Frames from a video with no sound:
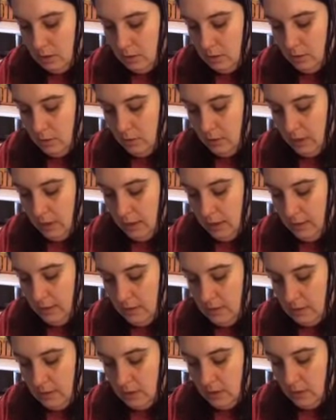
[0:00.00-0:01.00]
when I get
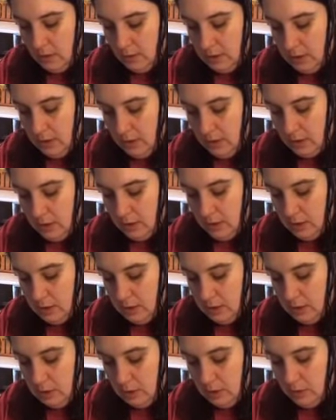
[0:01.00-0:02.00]
this all done, to
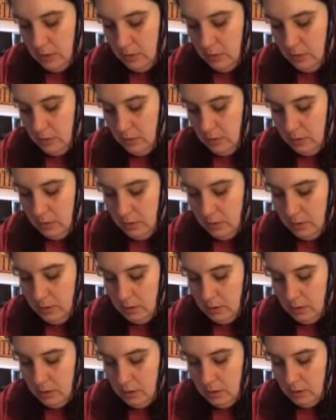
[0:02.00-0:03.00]
do
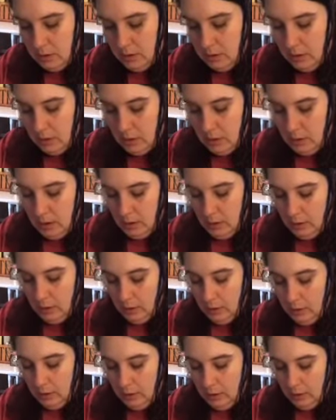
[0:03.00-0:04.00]

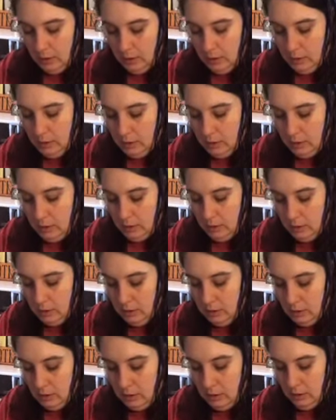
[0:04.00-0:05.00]
another
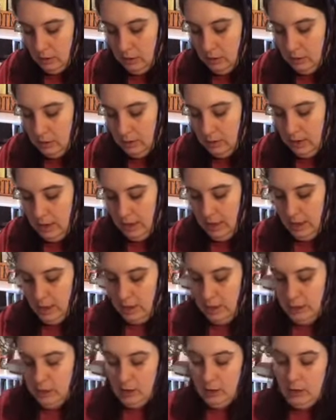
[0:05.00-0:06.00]

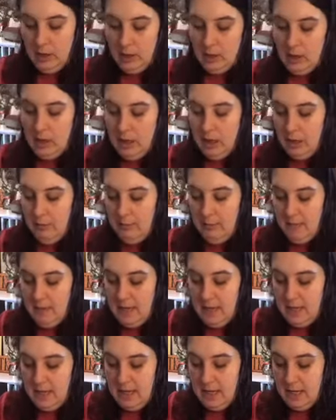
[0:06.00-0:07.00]
layer.
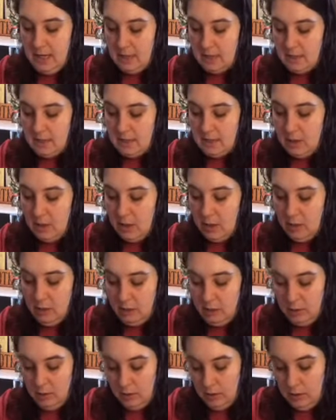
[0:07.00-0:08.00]
The inks are